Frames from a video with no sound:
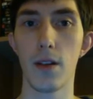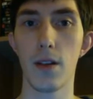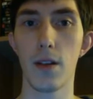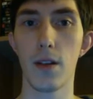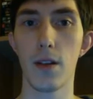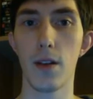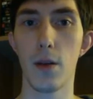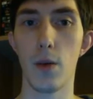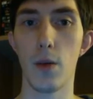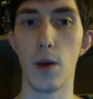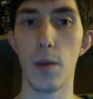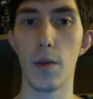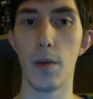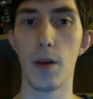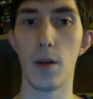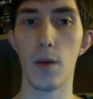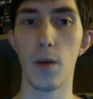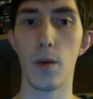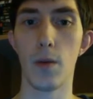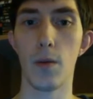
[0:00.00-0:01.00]

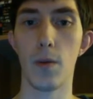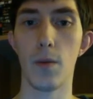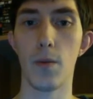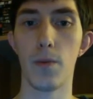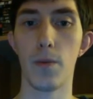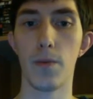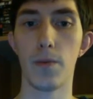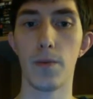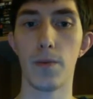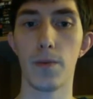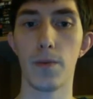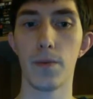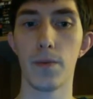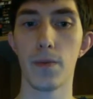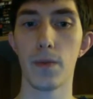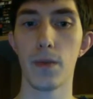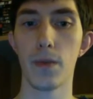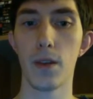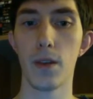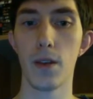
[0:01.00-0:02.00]
weapon
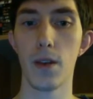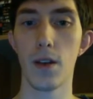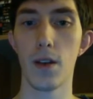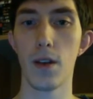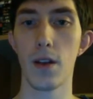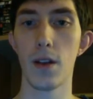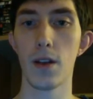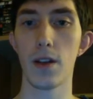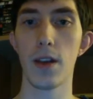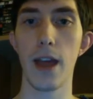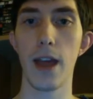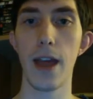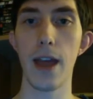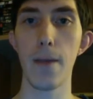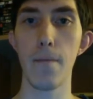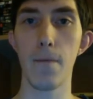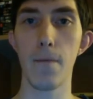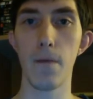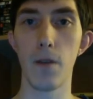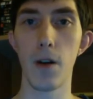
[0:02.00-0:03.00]
came
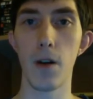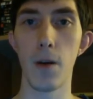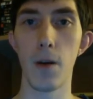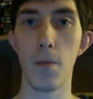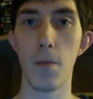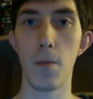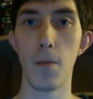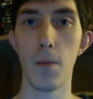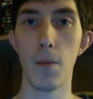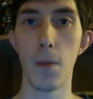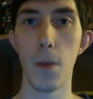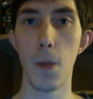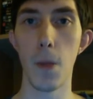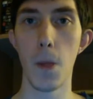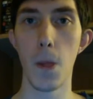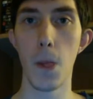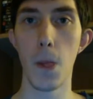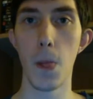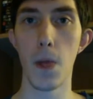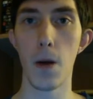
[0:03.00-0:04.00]
from,
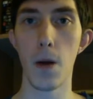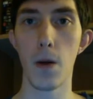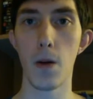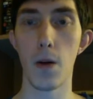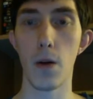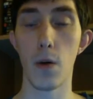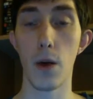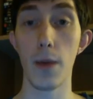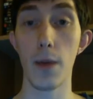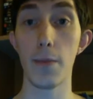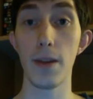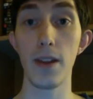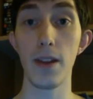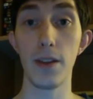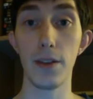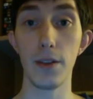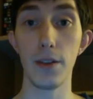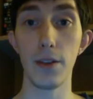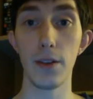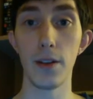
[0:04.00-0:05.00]
or
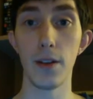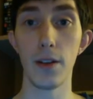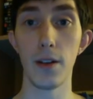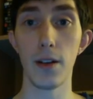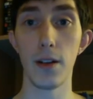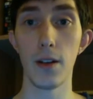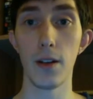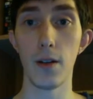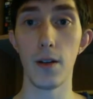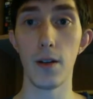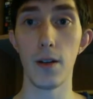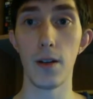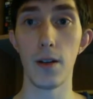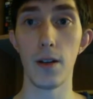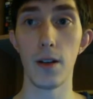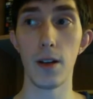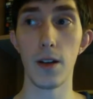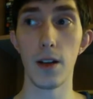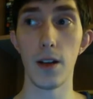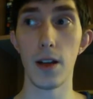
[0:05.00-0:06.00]
weapons
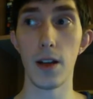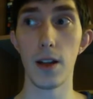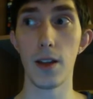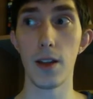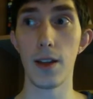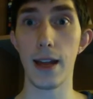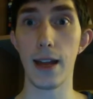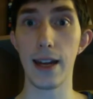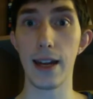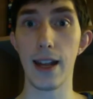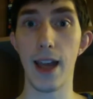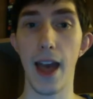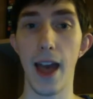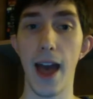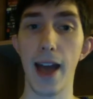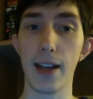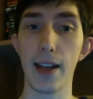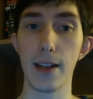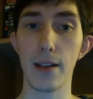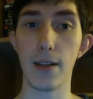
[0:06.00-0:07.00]
that
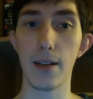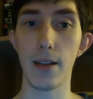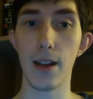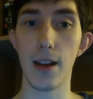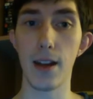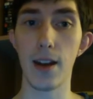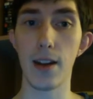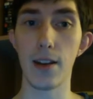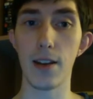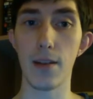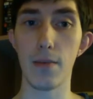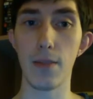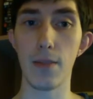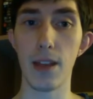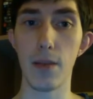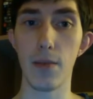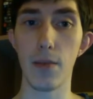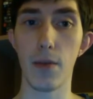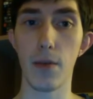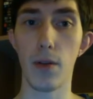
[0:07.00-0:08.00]
gassed the innocent
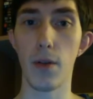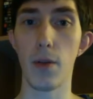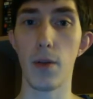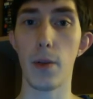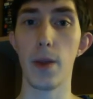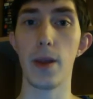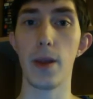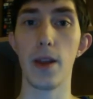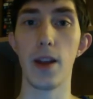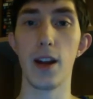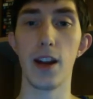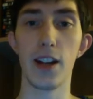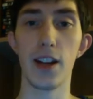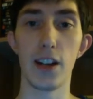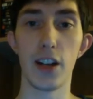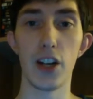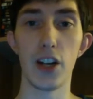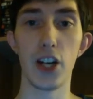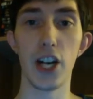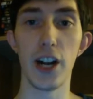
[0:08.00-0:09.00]
people,
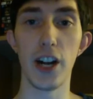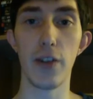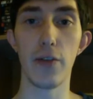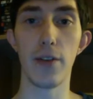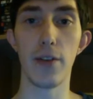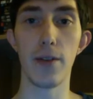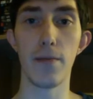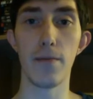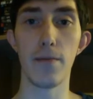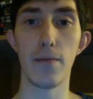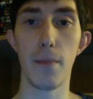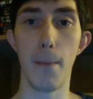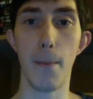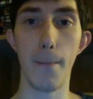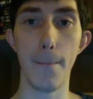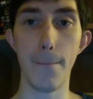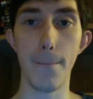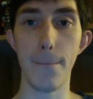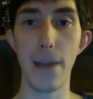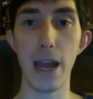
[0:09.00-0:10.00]
innocent children,
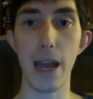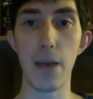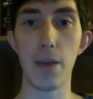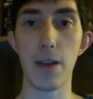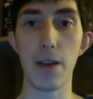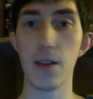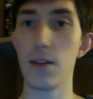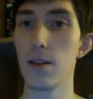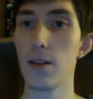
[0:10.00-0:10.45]
babies.